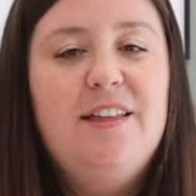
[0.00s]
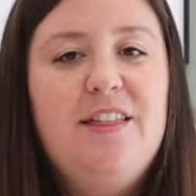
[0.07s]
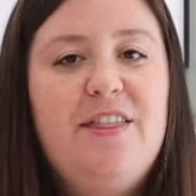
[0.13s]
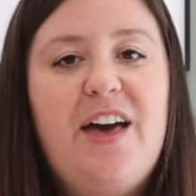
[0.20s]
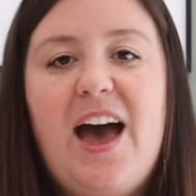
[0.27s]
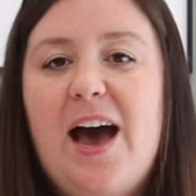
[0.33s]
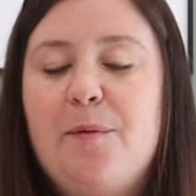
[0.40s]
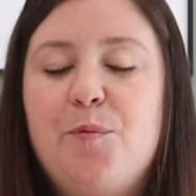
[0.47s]

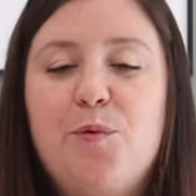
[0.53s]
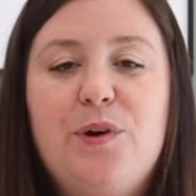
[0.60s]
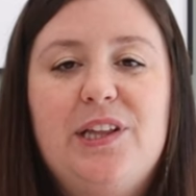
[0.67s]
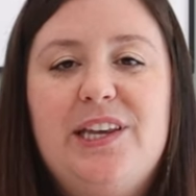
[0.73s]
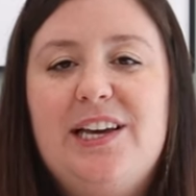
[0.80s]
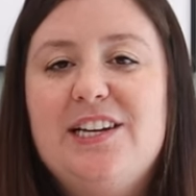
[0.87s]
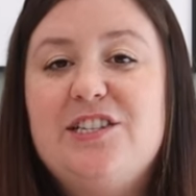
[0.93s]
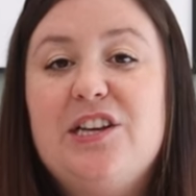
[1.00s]
The app
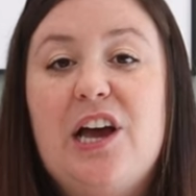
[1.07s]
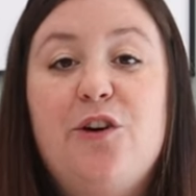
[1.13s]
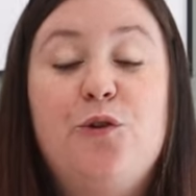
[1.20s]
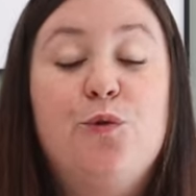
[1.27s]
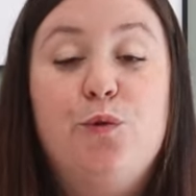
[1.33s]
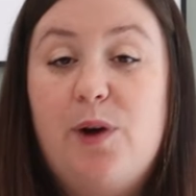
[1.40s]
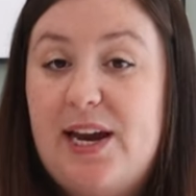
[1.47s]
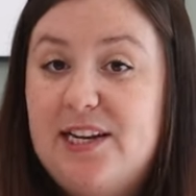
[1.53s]
really is a
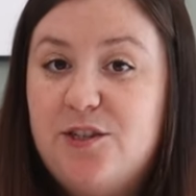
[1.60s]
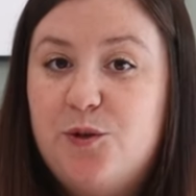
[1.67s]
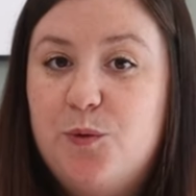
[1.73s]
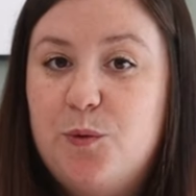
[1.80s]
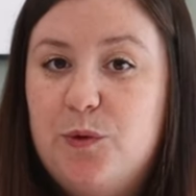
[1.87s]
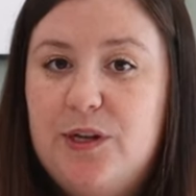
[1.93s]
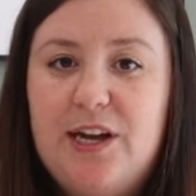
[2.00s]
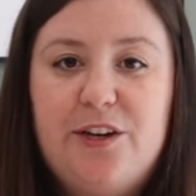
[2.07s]
great
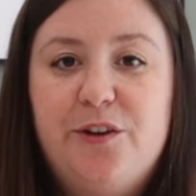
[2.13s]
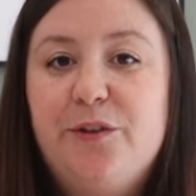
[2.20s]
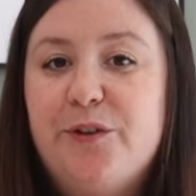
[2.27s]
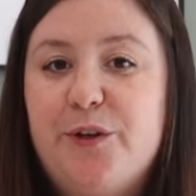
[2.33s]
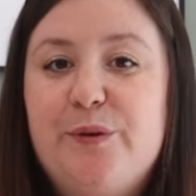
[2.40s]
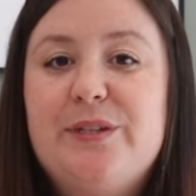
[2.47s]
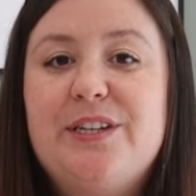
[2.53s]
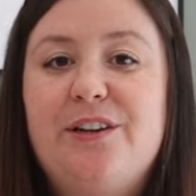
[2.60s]
tool and you'll
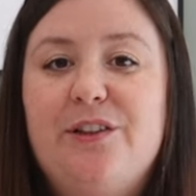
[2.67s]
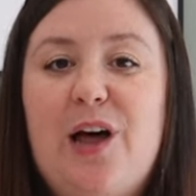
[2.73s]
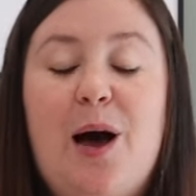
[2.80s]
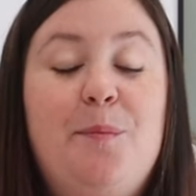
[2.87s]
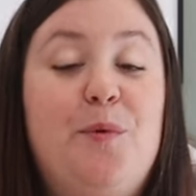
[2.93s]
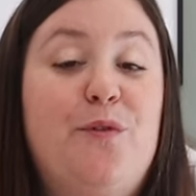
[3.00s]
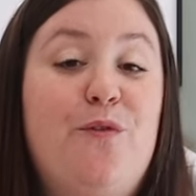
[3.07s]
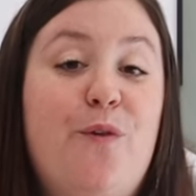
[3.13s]
use it a
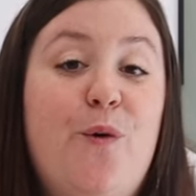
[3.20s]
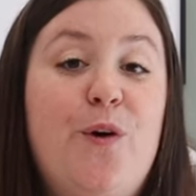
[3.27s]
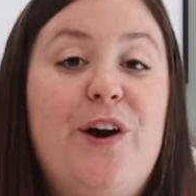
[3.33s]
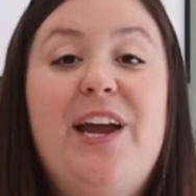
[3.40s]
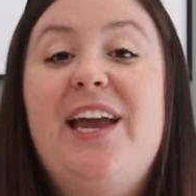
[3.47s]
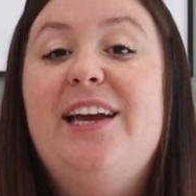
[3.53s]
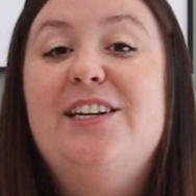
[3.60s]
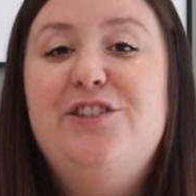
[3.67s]
lot before
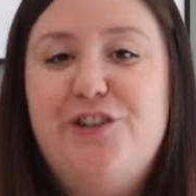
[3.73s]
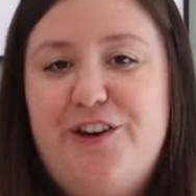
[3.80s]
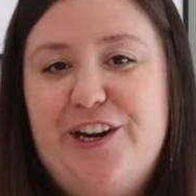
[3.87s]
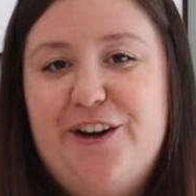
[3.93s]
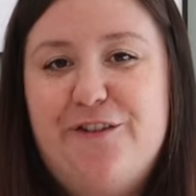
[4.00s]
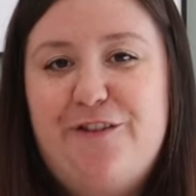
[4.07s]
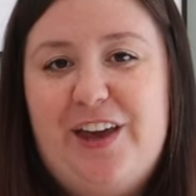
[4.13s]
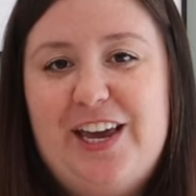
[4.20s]
and
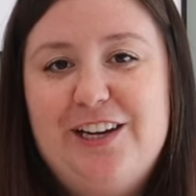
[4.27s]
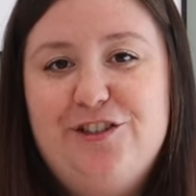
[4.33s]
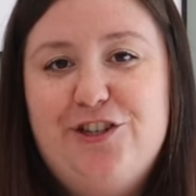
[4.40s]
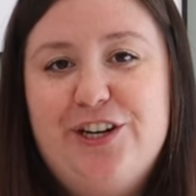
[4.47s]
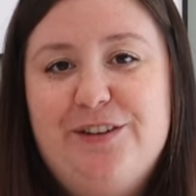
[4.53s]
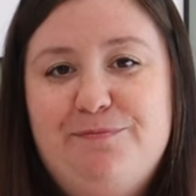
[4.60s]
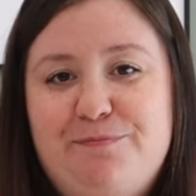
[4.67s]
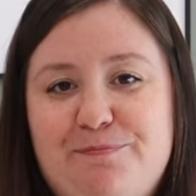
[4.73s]
during your
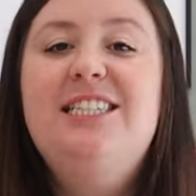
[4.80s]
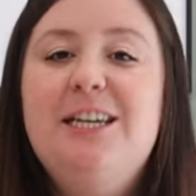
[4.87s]
vacation.